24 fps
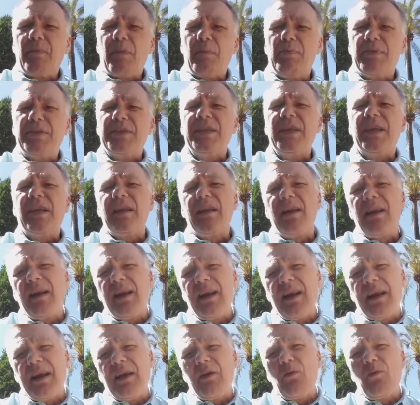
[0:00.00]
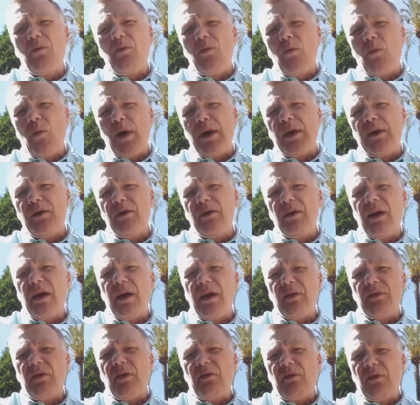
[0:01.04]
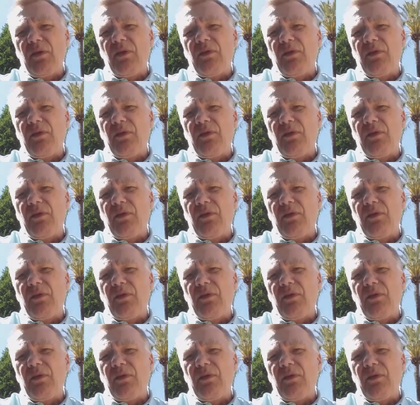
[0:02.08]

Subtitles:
particularly when